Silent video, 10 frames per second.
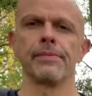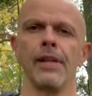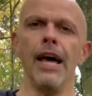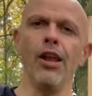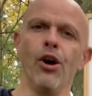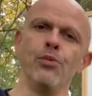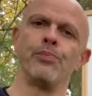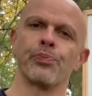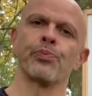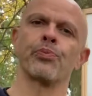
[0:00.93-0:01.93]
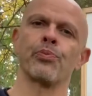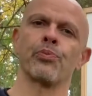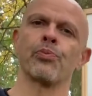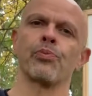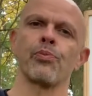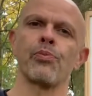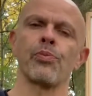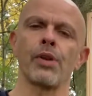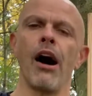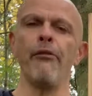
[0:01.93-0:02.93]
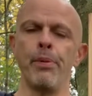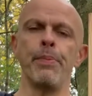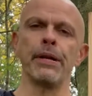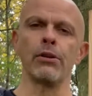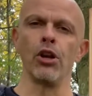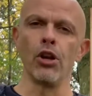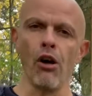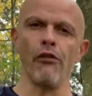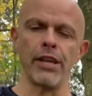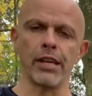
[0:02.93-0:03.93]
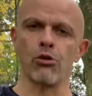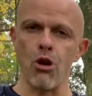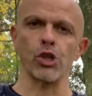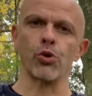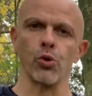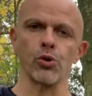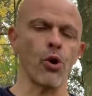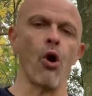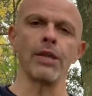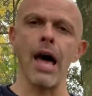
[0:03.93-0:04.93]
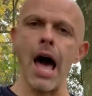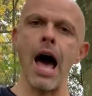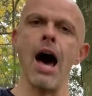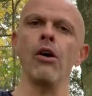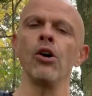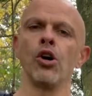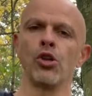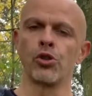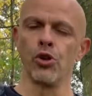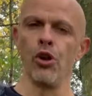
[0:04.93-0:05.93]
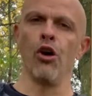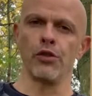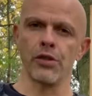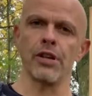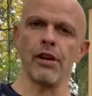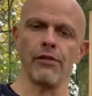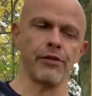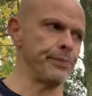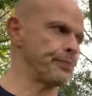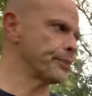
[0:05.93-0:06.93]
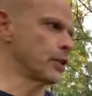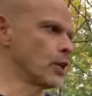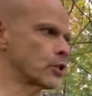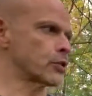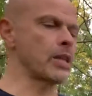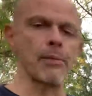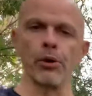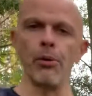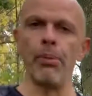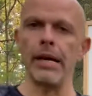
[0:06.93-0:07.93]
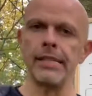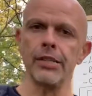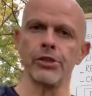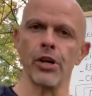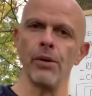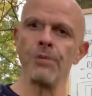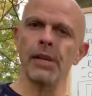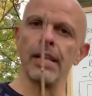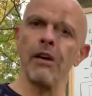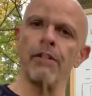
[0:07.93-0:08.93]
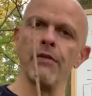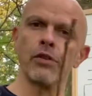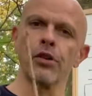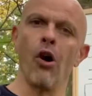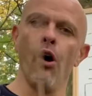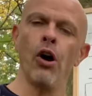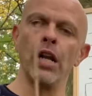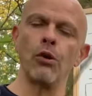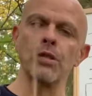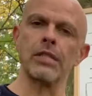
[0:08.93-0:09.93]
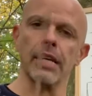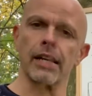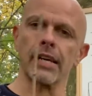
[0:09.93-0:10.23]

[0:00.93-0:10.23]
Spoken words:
Hello! I've prepared a lovely crash course on how to love yourself. So today I'm going to play teacher, and I've even got a little stick.